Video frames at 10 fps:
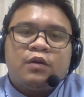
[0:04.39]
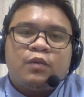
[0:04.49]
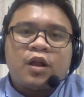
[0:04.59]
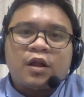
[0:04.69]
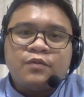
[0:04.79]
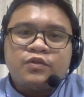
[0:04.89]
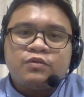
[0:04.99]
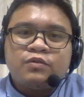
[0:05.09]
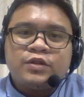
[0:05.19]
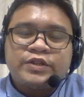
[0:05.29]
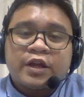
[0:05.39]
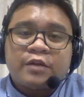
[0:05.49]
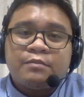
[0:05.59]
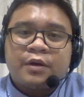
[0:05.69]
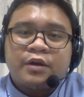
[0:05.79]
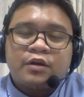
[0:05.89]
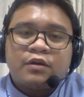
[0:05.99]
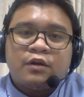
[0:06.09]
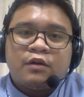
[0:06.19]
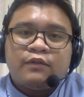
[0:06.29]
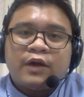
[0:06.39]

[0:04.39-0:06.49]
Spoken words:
Welcome to the second part of